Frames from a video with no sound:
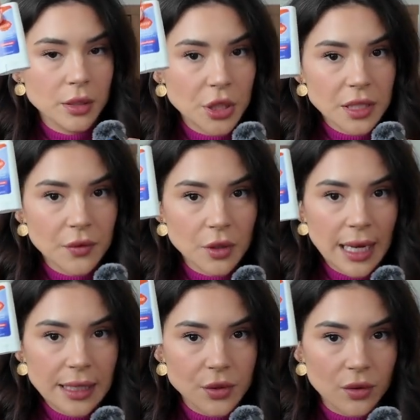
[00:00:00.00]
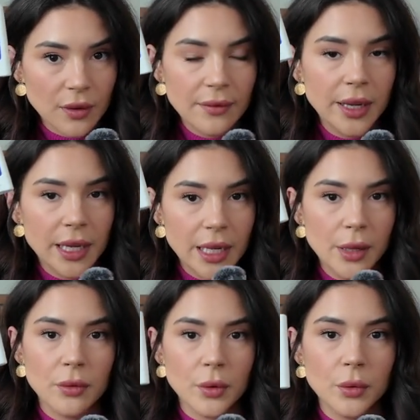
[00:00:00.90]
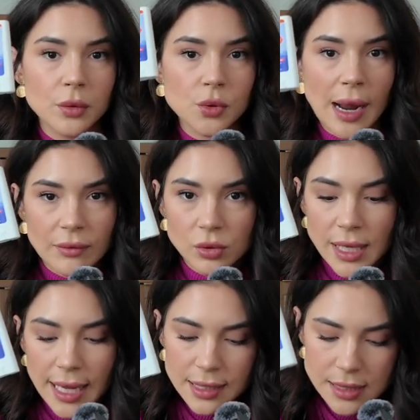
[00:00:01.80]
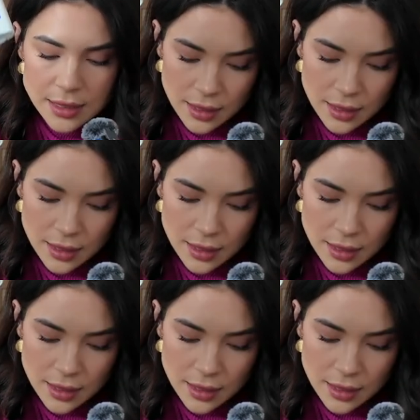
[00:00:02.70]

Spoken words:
just for like surviving, getting through travel days.